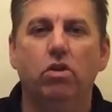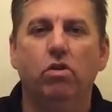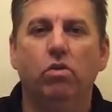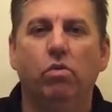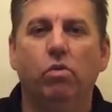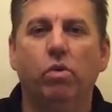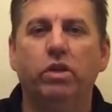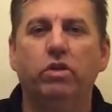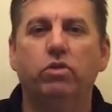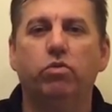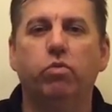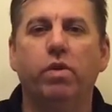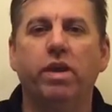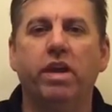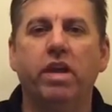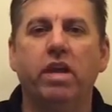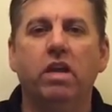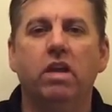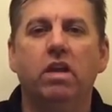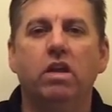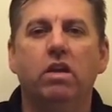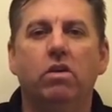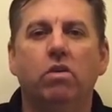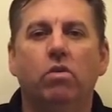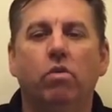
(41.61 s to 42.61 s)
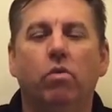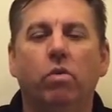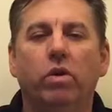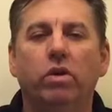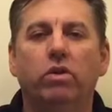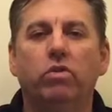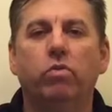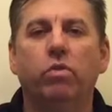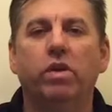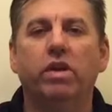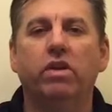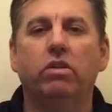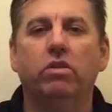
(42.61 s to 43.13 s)
which we
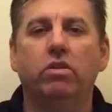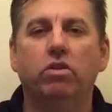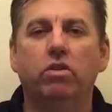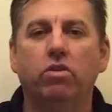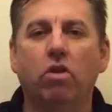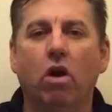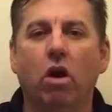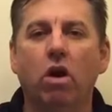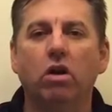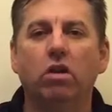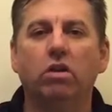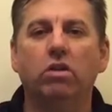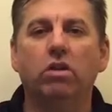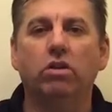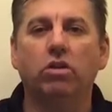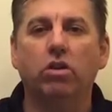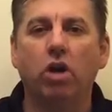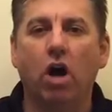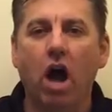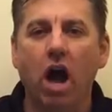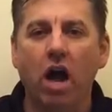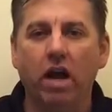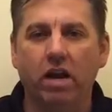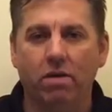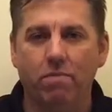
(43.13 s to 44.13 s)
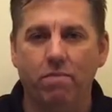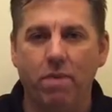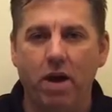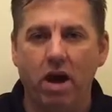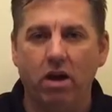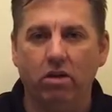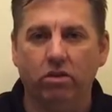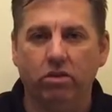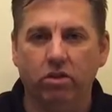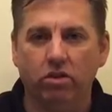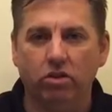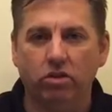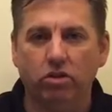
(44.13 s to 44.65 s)
started to talk
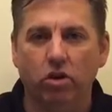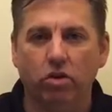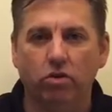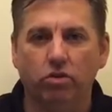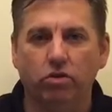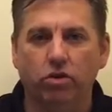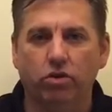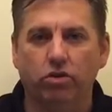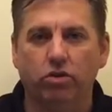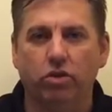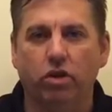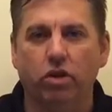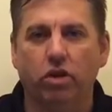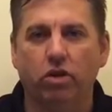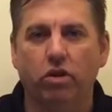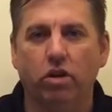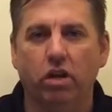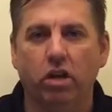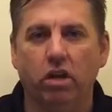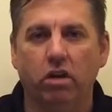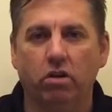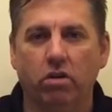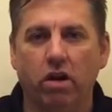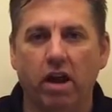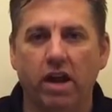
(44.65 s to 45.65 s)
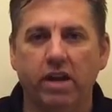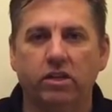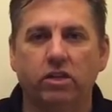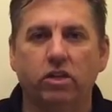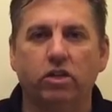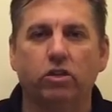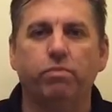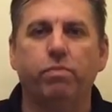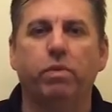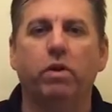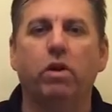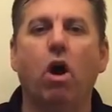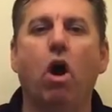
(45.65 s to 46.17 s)
about the Social Security
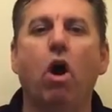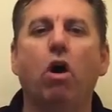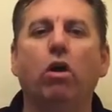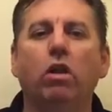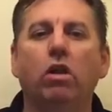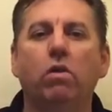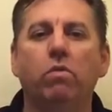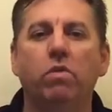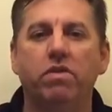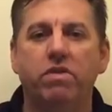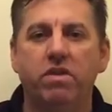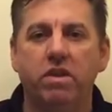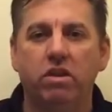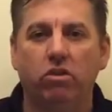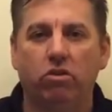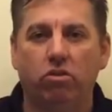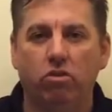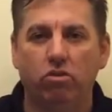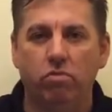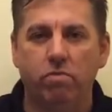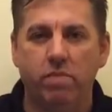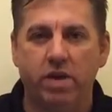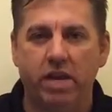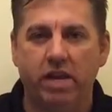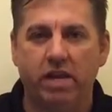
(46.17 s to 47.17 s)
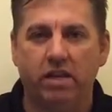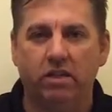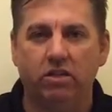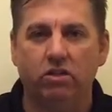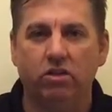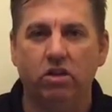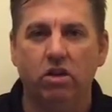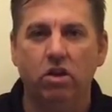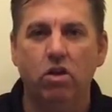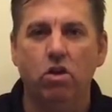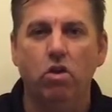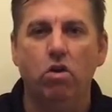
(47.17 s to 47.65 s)
crisis, but only within 2 minutes,